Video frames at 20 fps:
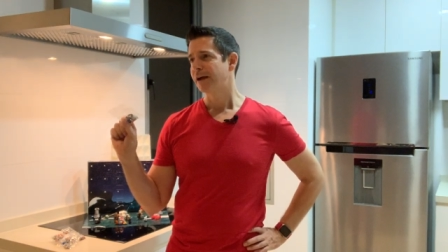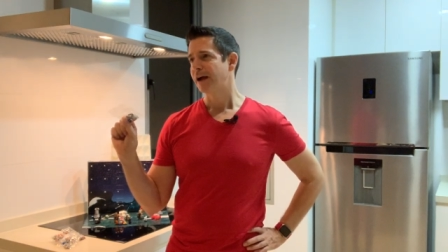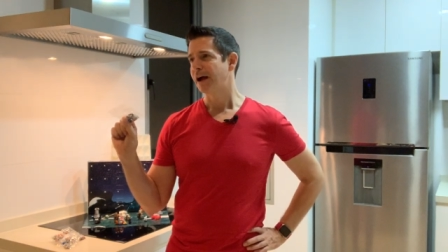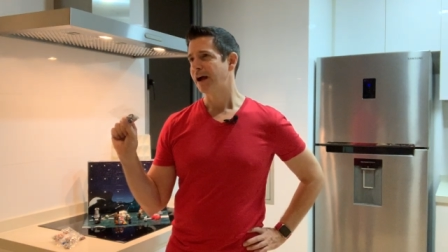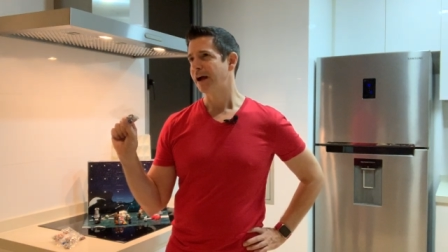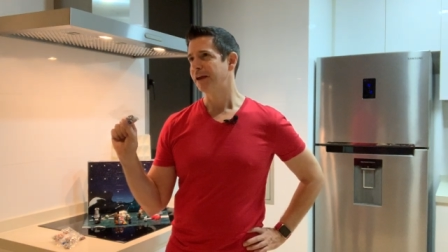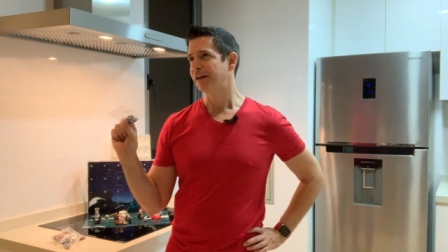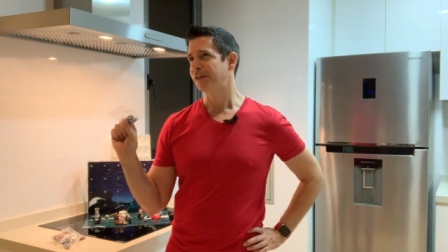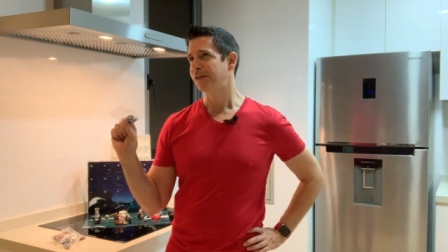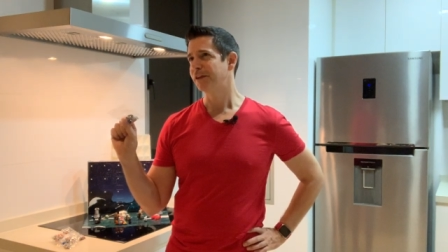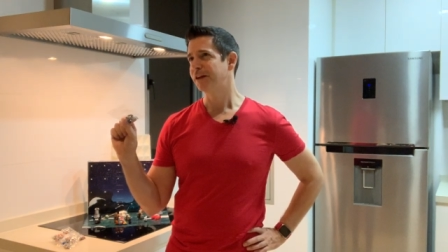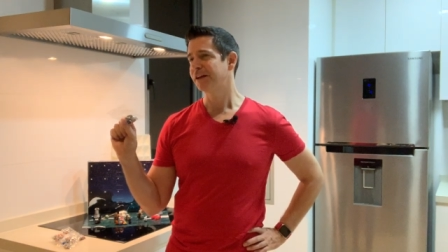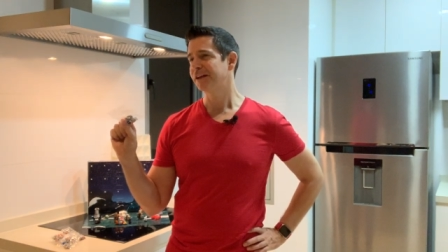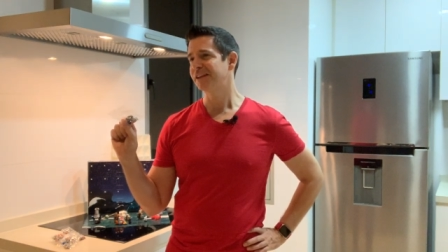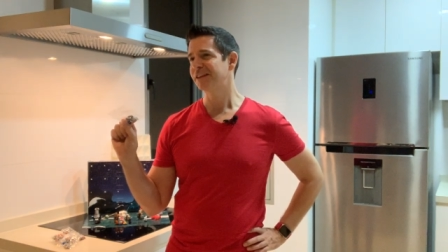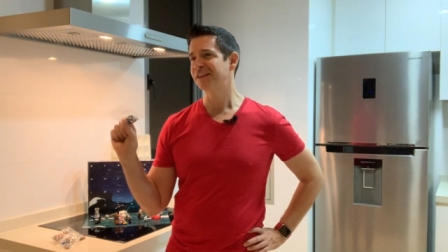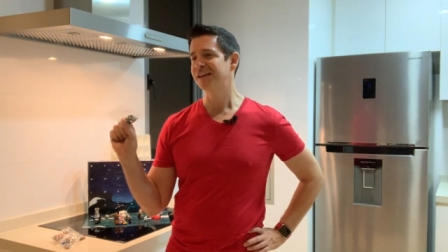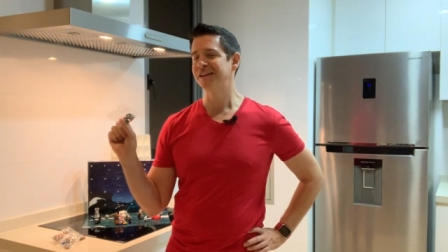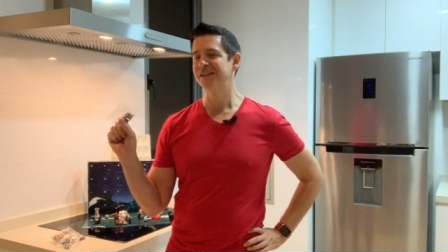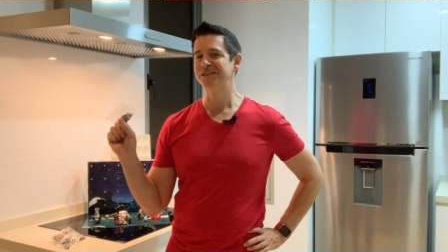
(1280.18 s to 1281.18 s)
I
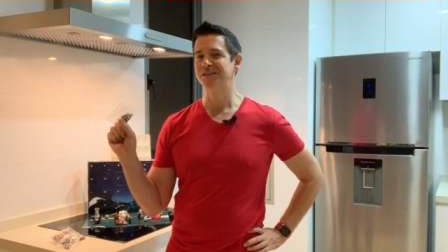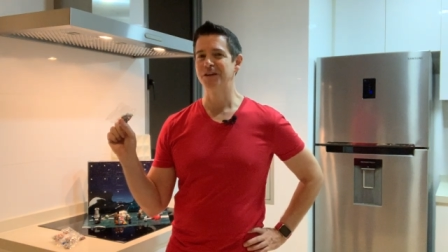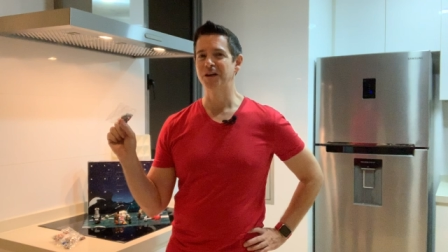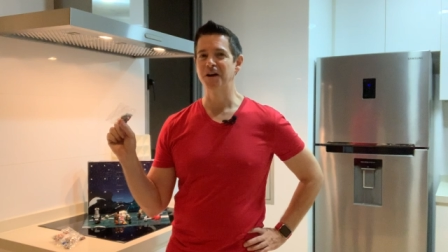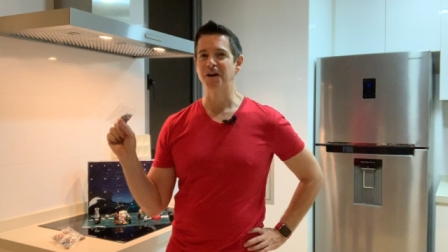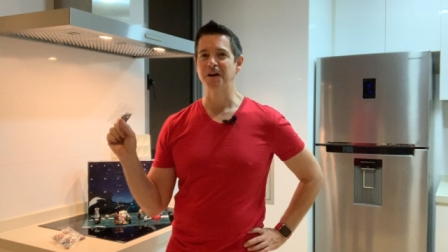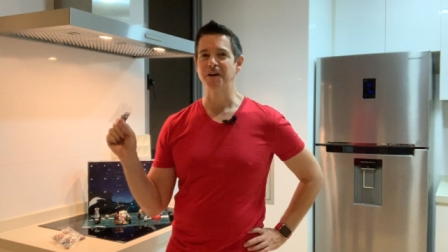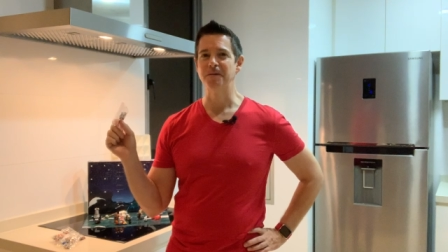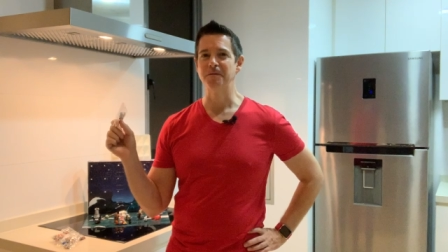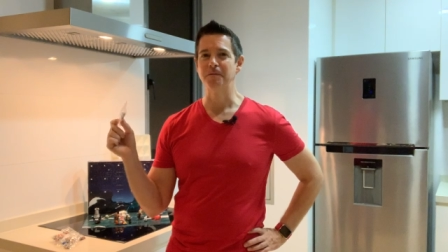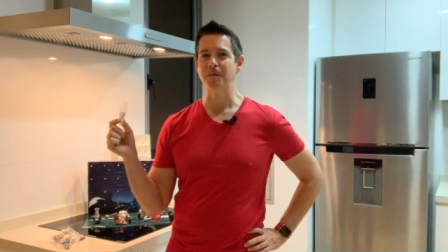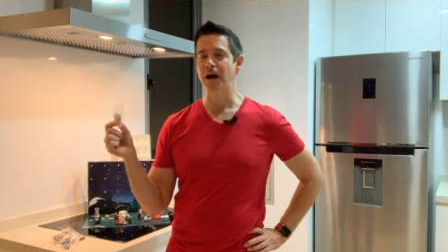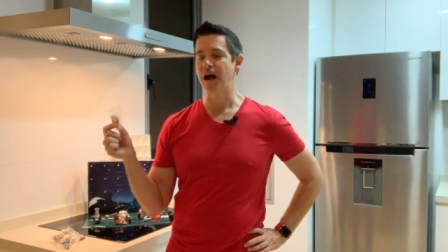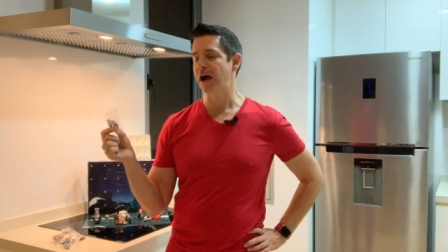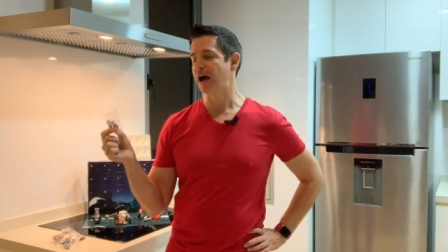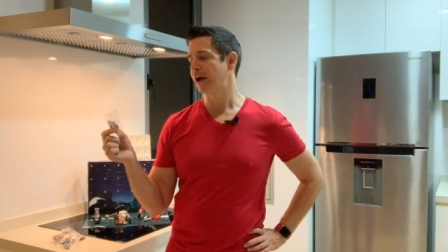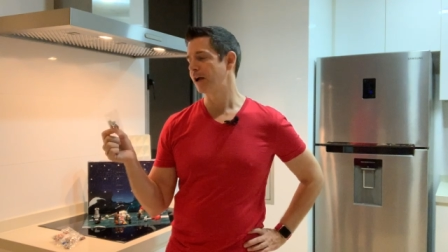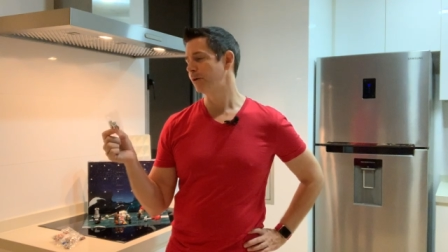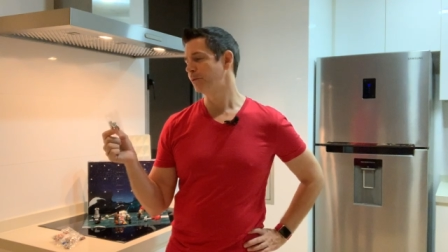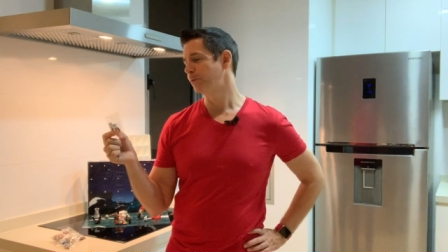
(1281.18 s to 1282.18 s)
think that um,
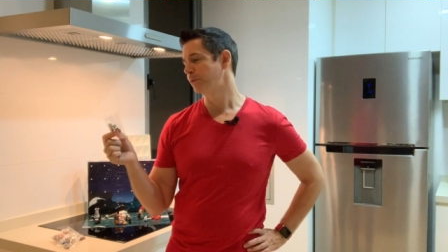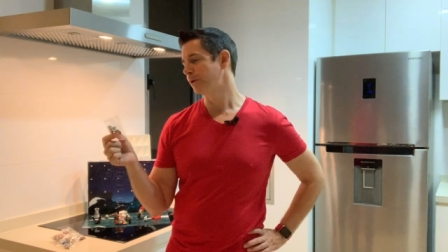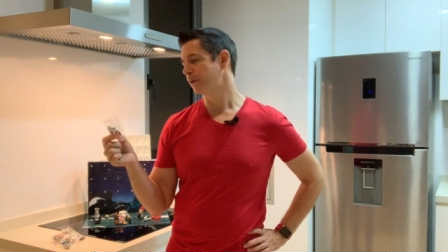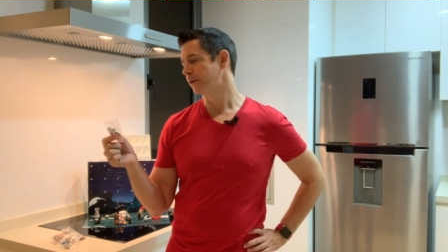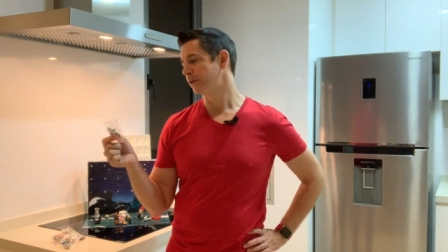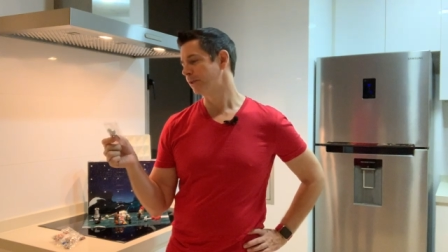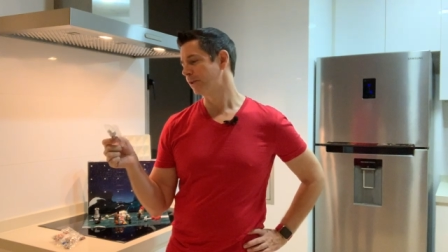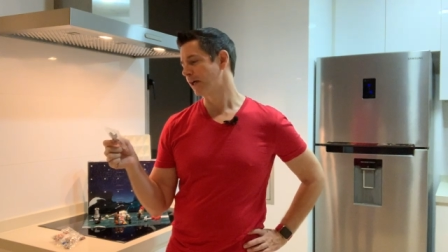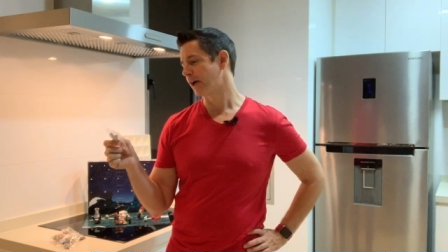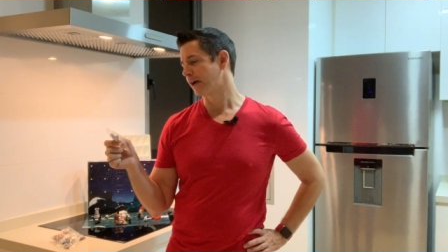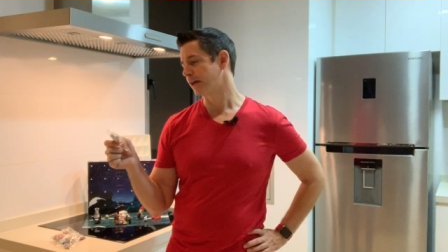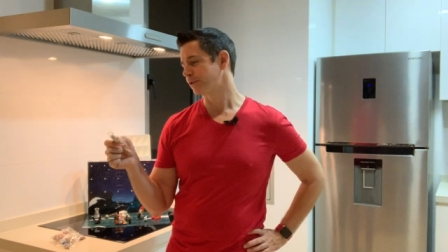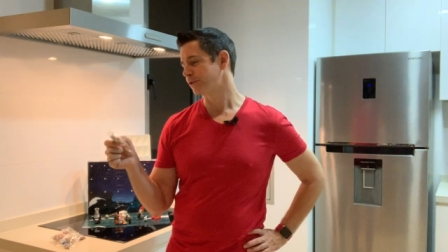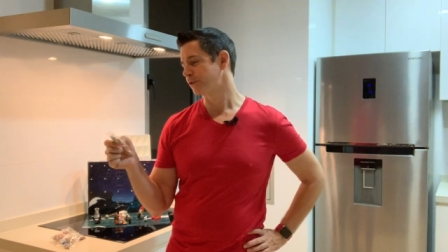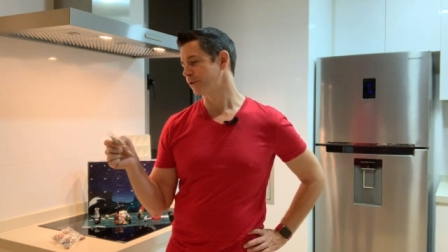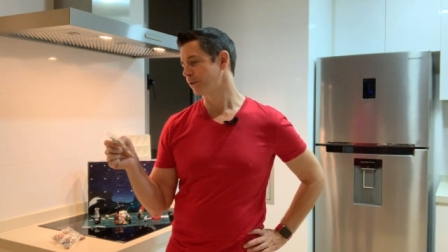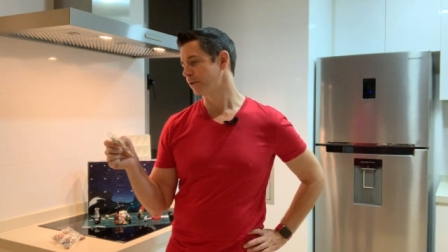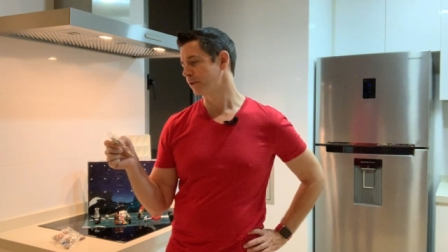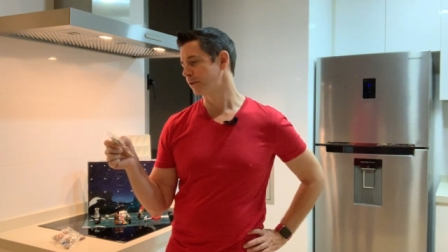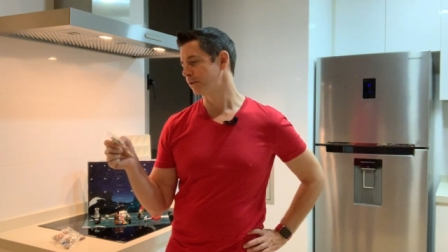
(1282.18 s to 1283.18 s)
I will
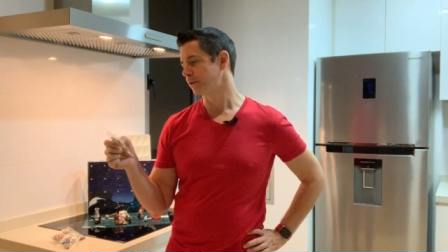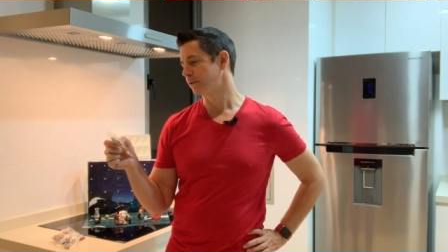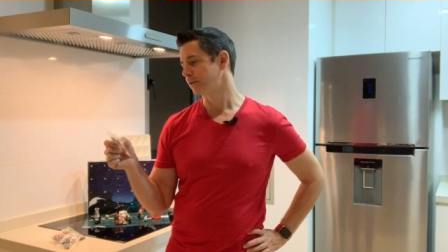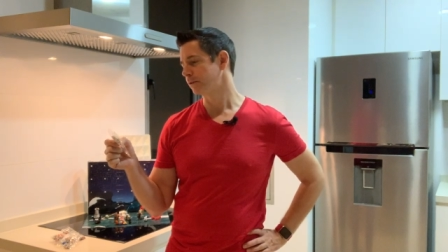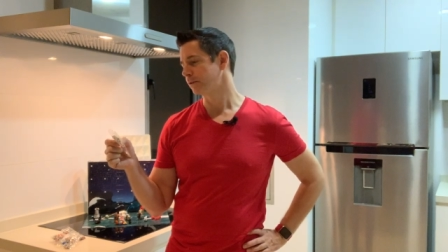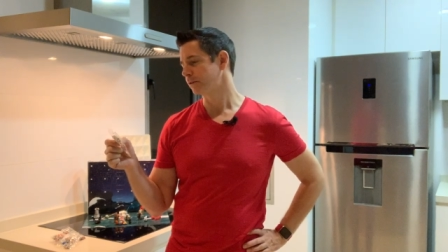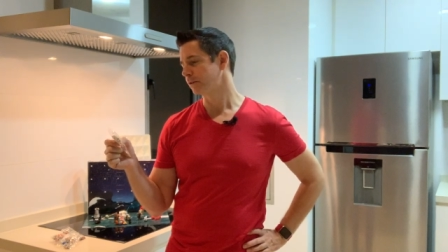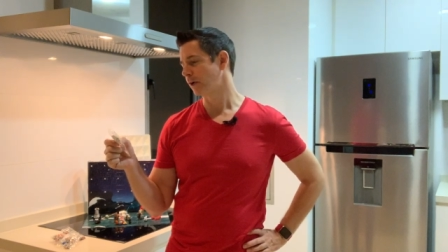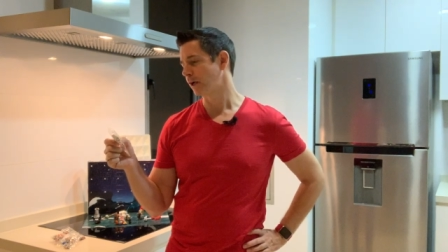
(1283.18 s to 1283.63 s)
actually,